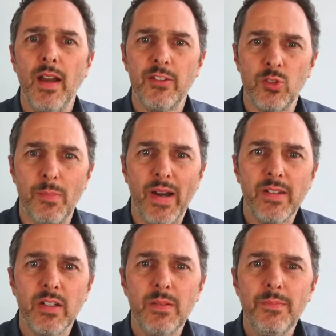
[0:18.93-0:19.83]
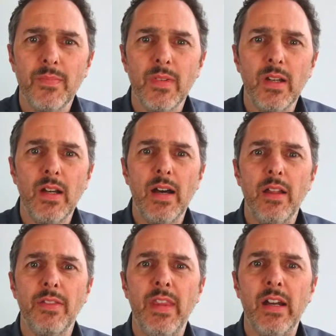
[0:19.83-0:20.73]
As a reminder,
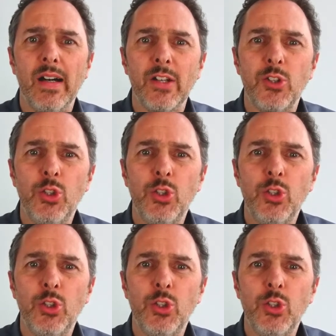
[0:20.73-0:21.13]
there are